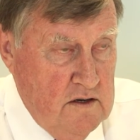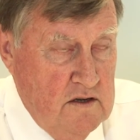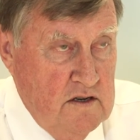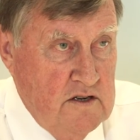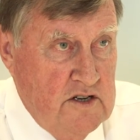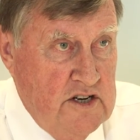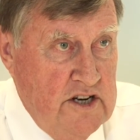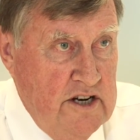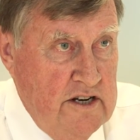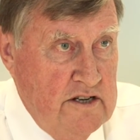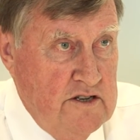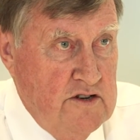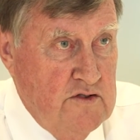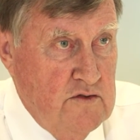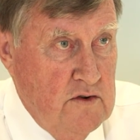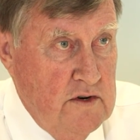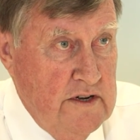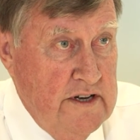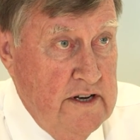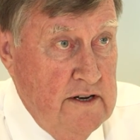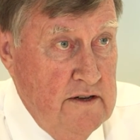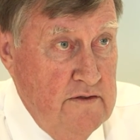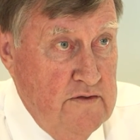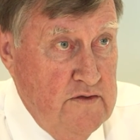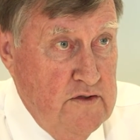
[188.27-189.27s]
to schedule
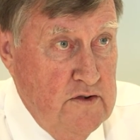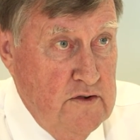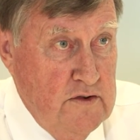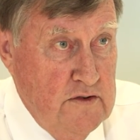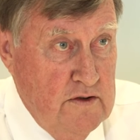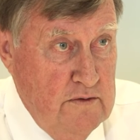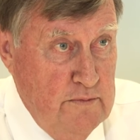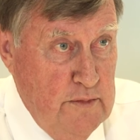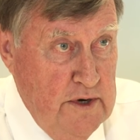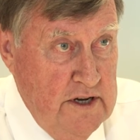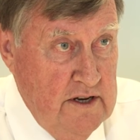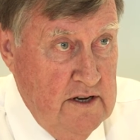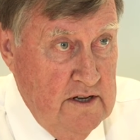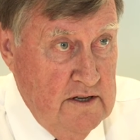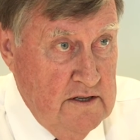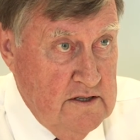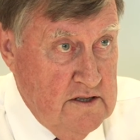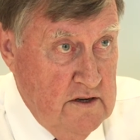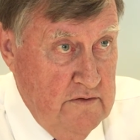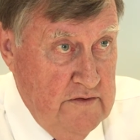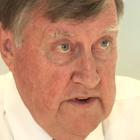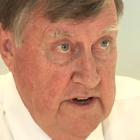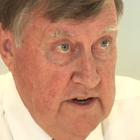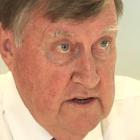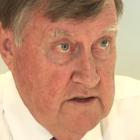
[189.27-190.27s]
any further meetings
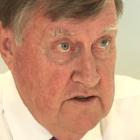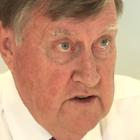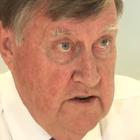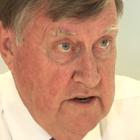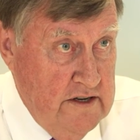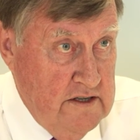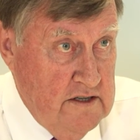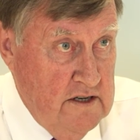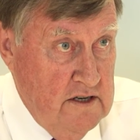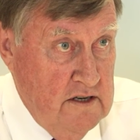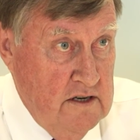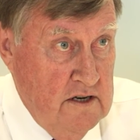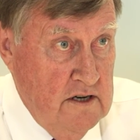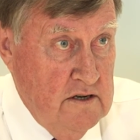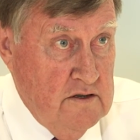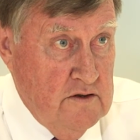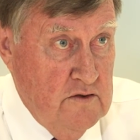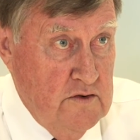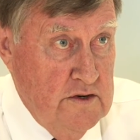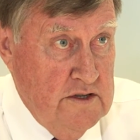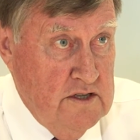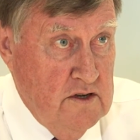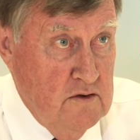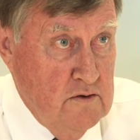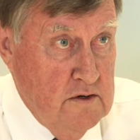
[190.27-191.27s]
of our transition
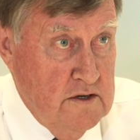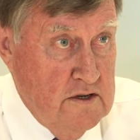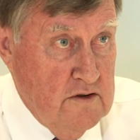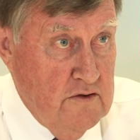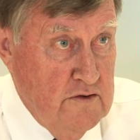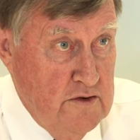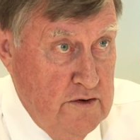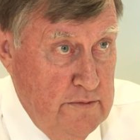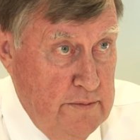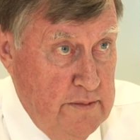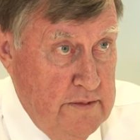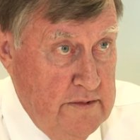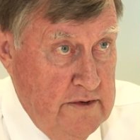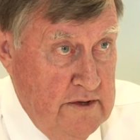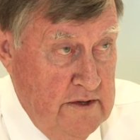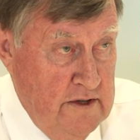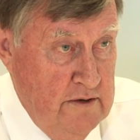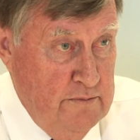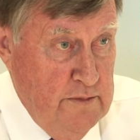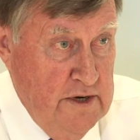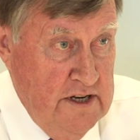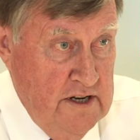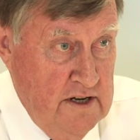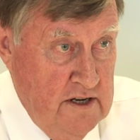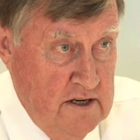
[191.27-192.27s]
resource group in the
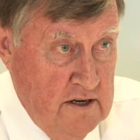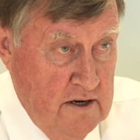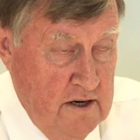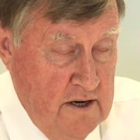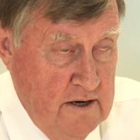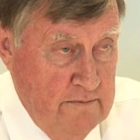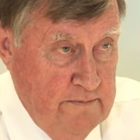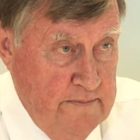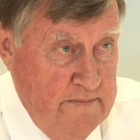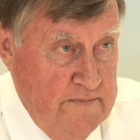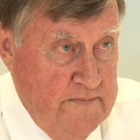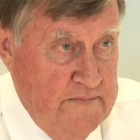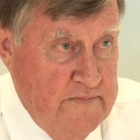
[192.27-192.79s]
meantime.